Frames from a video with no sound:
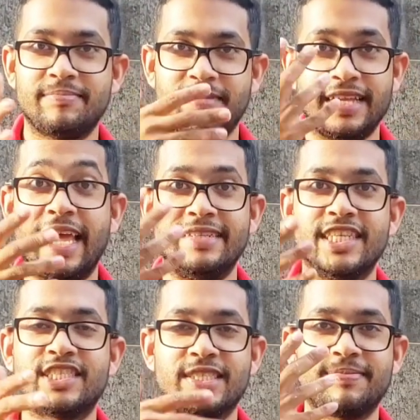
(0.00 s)
again,
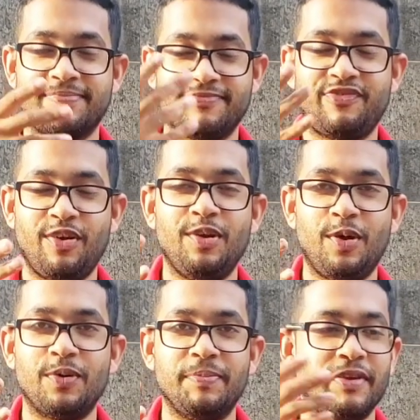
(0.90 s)
just follow
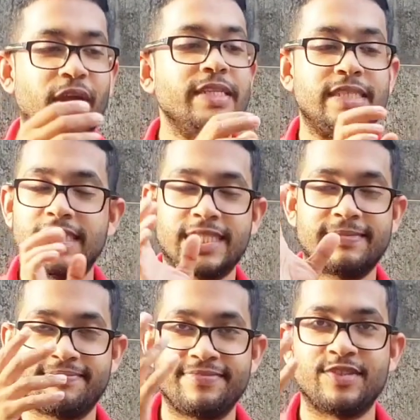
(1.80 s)
along with me, right? Just
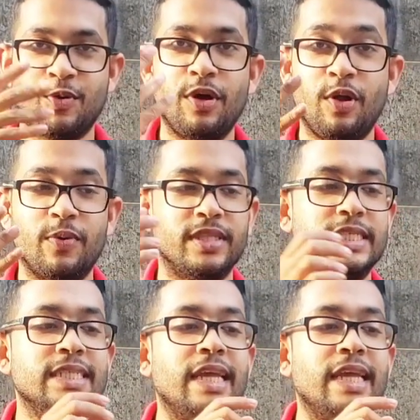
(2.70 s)
go along with it.